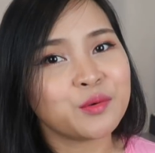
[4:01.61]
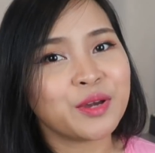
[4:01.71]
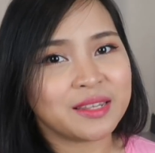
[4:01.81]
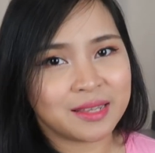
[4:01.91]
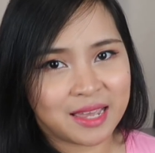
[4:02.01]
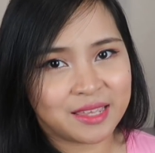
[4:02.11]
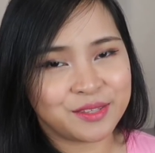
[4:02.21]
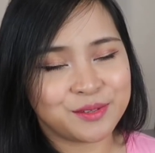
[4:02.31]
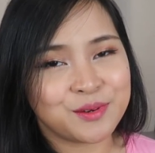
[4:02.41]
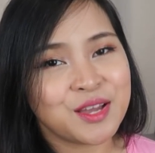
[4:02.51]
you and guide
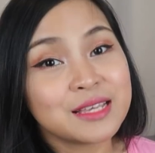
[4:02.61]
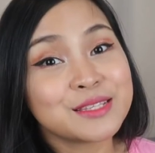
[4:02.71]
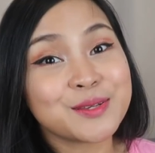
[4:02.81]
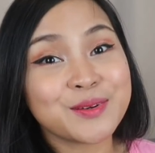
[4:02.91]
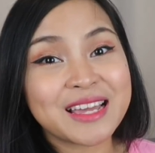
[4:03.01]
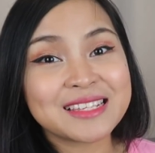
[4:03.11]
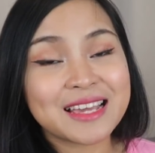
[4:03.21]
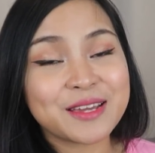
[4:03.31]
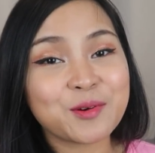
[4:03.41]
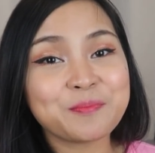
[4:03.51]
you. So guys,
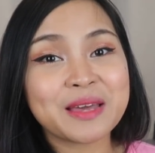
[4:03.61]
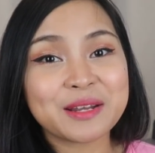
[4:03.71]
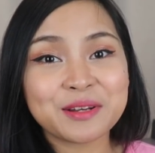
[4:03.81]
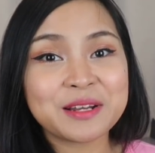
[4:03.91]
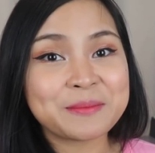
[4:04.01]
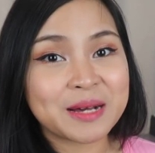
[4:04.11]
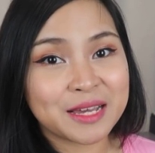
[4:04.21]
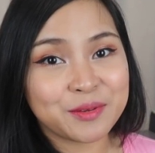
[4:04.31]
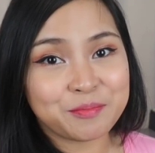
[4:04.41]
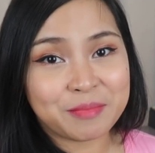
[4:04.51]
I hope meron na naman
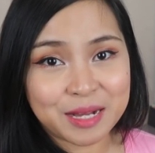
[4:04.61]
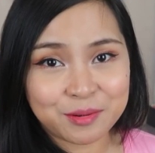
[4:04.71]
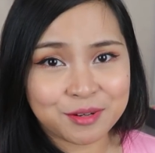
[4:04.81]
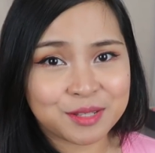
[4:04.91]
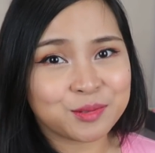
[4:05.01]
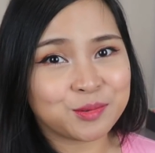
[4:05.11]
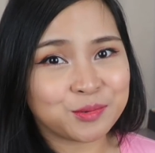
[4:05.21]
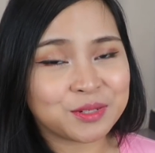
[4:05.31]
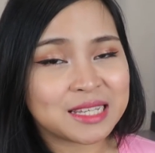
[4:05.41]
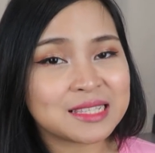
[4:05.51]
kayong bagong
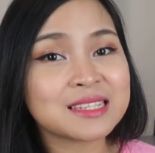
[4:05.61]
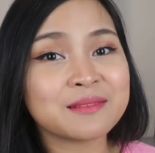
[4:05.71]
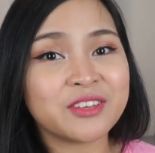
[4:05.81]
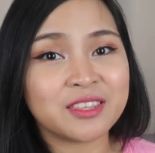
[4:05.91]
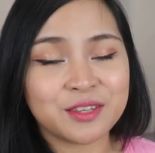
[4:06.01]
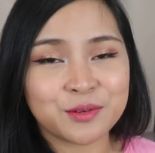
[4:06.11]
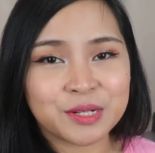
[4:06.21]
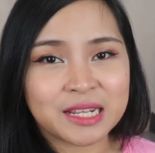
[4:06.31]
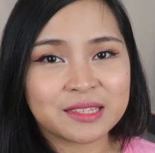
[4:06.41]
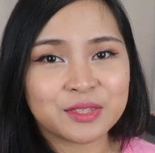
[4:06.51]
natutunan sa video
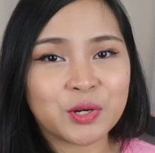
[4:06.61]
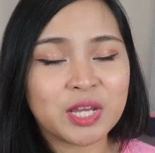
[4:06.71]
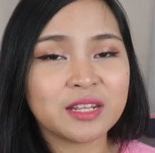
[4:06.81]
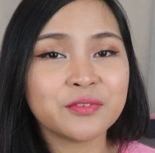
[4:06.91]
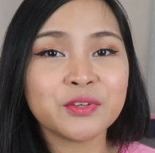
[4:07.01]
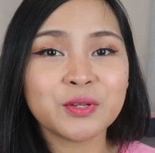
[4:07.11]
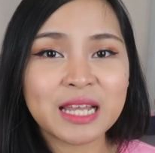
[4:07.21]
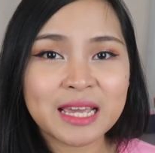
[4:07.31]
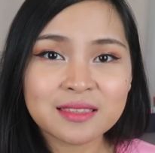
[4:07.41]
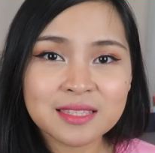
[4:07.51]
na ito. And if you
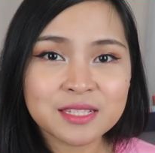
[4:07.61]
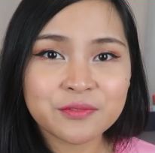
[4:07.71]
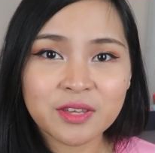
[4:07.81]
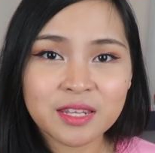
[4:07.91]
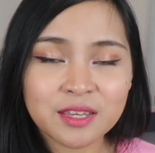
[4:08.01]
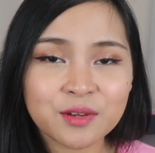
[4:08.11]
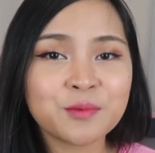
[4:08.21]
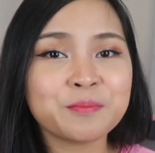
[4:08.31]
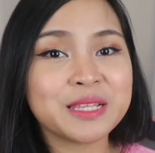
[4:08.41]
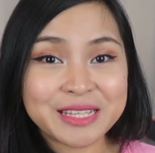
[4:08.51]
like this
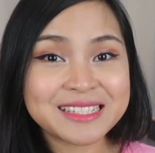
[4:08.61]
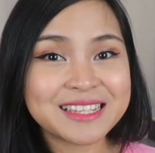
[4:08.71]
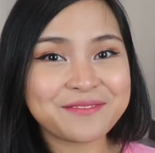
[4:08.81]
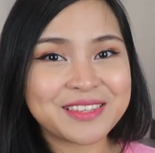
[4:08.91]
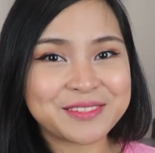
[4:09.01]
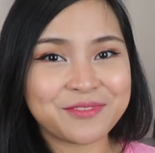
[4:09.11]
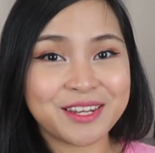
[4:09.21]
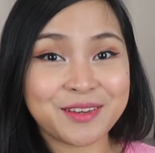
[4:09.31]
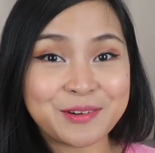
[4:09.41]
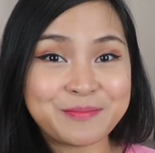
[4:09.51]
video, please give this
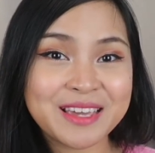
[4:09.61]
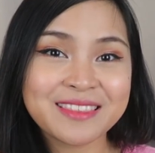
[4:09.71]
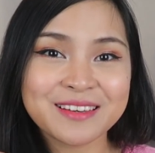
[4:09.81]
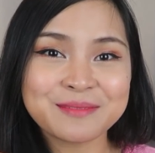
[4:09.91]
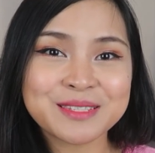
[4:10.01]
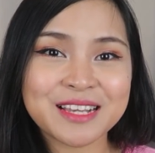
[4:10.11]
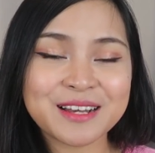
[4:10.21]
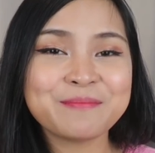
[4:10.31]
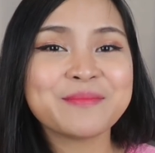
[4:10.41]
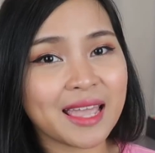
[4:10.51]
video a big thumbs
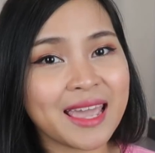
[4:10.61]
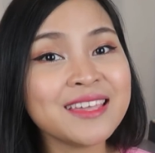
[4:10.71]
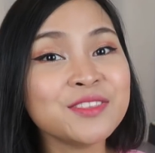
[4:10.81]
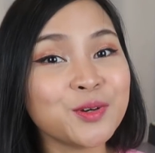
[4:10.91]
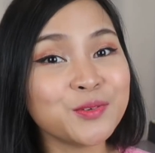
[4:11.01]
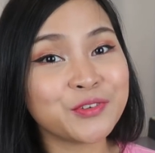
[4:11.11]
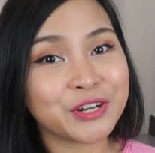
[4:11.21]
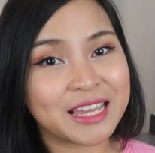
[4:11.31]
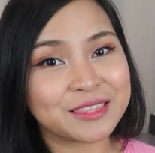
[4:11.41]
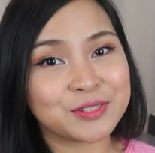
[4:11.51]
up and don't
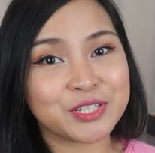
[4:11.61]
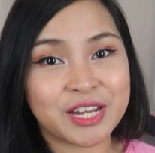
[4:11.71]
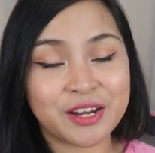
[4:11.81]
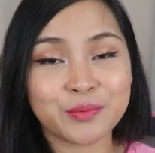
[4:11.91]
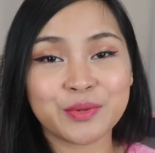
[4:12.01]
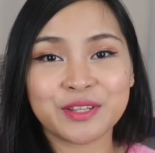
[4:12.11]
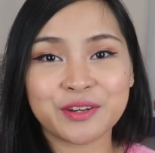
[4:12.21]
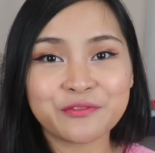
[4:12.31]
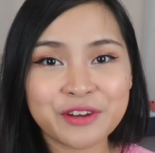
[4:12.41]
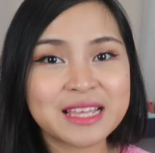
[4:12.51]
forget to share it with
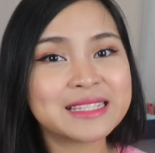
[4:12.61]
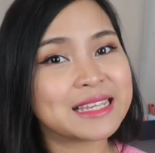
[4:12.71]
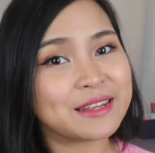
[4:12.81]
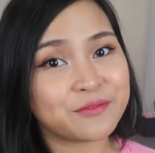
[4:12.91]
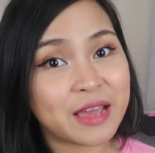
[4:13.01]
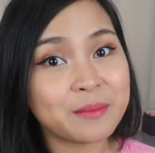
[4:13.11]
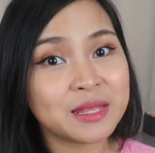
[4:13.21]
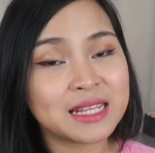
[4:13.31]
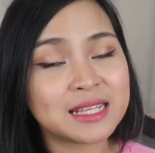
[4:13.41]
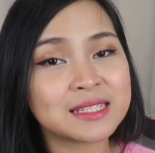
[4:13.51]
your friends and
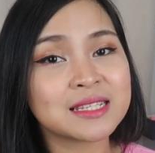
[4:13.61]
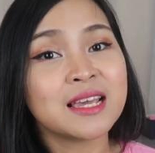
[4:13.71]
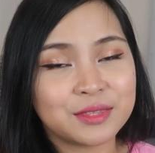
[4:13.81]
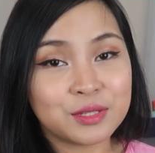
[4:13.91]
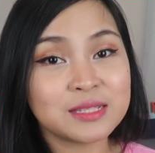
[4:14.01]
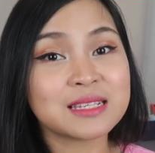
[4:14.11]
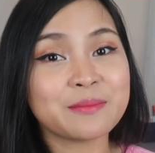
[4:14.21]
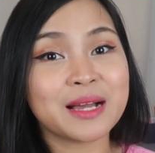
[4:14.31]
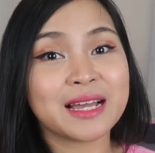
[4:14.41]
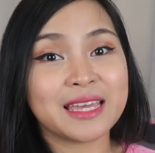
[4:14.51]
families dun
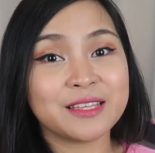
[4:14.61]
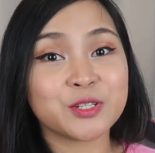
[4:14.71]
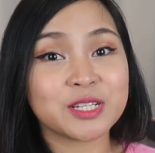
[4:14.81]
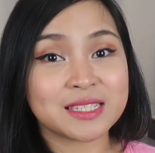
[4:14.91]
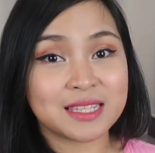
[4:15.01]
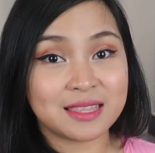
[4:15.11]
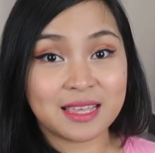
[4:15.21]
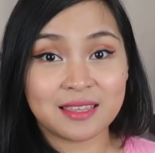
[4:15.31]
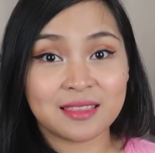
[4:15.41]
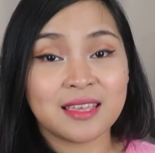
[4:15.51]
sa mga interested
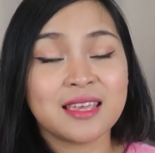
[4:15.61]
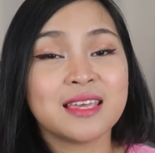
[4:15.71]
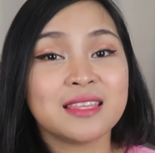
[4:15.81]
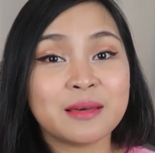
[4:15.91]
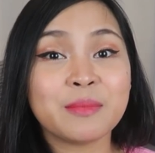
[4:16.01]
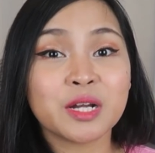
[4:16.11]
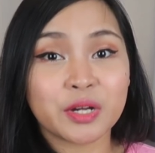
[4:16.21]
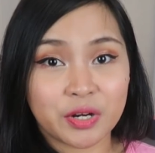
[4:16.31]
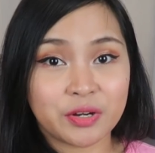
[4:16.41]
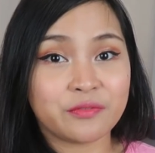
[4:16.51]
din na
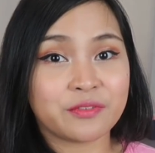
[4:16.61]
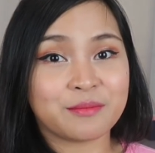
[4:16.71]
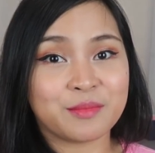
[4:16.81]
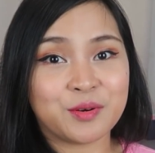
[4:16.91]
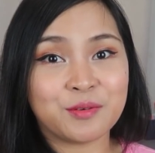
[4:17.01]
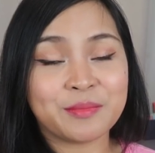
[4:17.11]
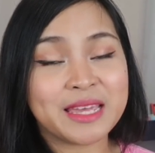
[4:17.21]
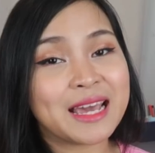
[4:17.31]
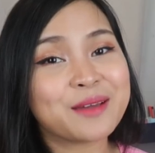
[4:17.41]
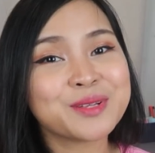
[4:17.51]
mag-earn from home.
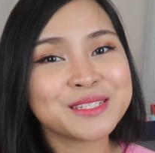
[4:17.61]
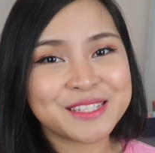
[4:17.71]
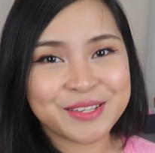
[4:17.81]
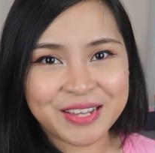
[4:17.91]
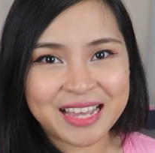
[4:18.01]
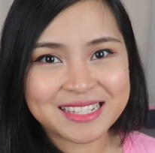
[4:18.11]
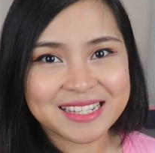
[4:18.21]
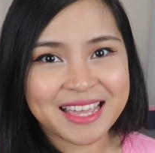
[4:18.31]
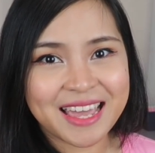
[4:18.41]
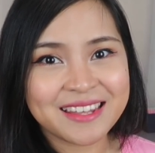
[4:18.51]
And I will see you guys
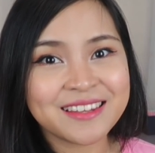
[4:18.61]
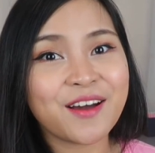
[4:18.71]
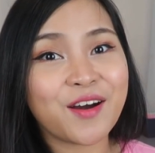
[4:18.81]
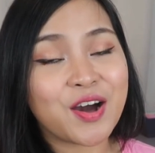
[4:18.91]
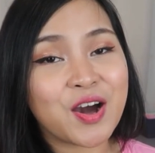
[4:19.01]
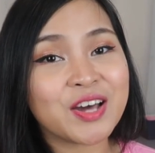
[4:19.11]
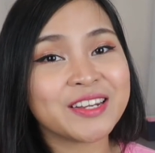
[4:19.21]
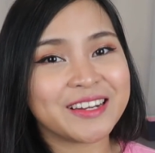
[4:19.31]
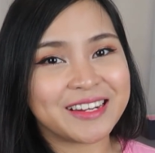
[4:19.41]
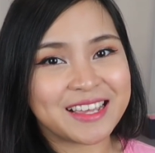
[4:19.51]
again
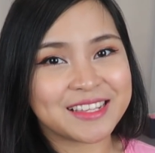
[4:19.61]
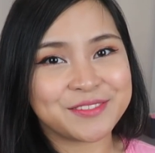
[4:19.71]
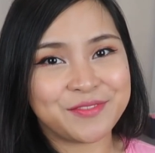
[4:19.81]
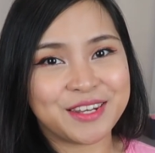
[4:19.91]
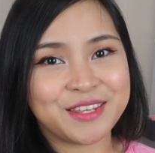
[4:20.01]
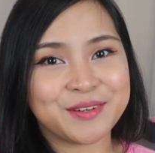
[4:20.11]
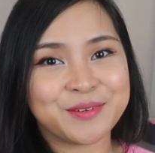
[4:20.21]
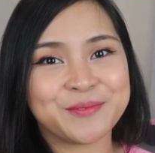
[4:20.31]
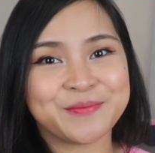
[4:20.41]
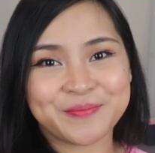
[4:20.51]
on our next
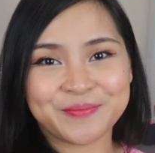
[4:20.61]
video.